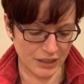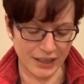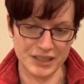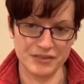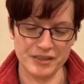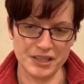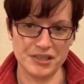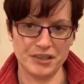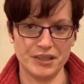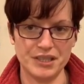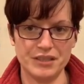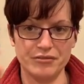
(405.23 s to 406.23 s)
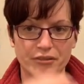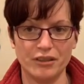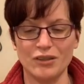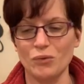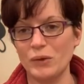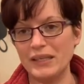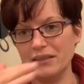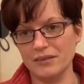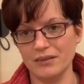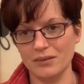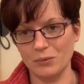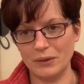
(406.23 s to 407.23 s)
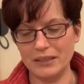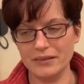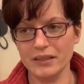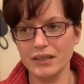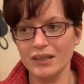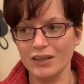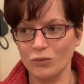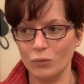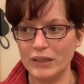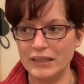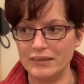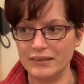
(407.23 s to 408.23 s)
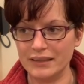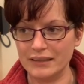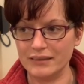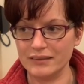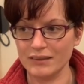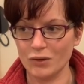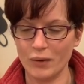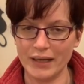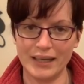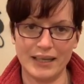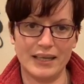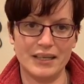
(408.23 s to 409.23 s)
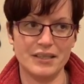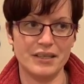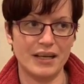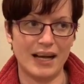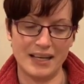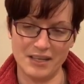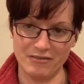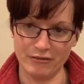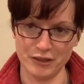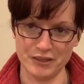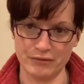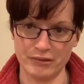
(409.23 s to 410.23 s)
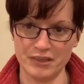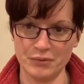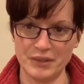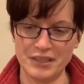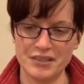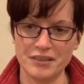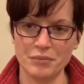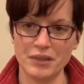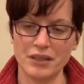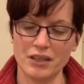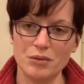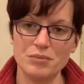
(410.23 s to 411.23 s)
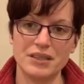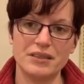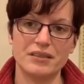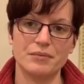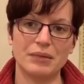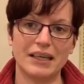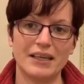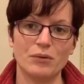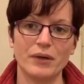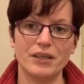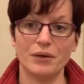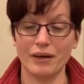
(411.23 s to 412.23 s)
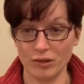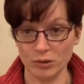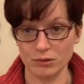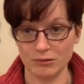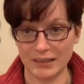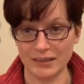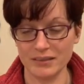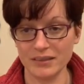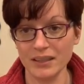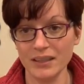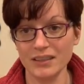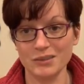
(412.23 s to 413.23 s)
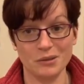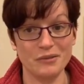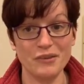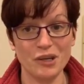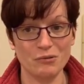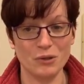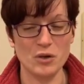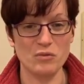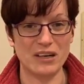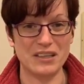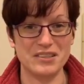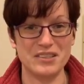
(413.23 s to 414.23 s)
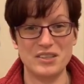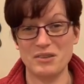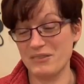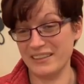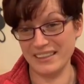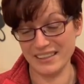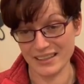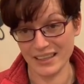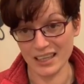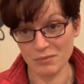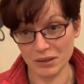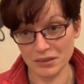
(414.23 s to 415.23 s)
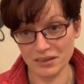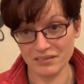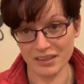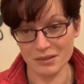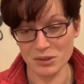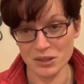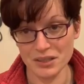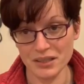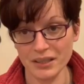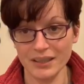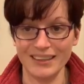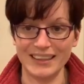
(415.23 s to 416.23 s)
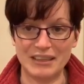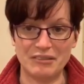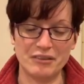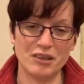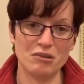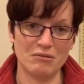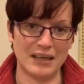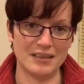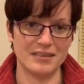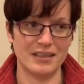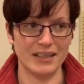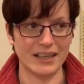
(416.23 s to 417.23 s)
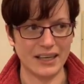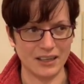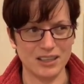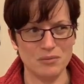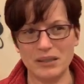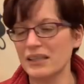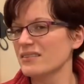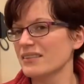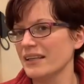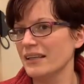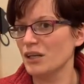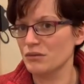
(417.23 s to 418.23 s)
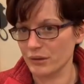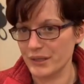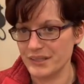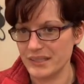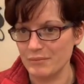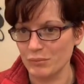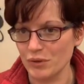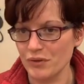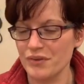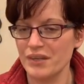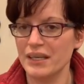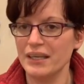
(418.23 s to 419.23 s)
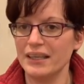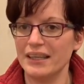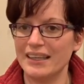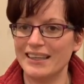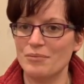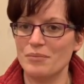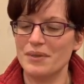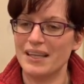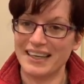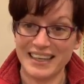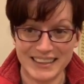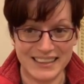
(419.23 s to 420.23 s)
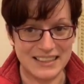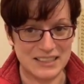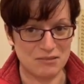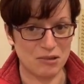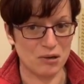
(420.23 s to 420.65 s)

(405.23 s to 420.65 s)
As for the choice for wheat, not wheat, wheat is quite high in phosphorus, which is something that comes into play when you have older rats. So if you've got young rats, you don't really need to think about it very much. If you've got rats that are getting on a bit, say over 18 months, their kidneys are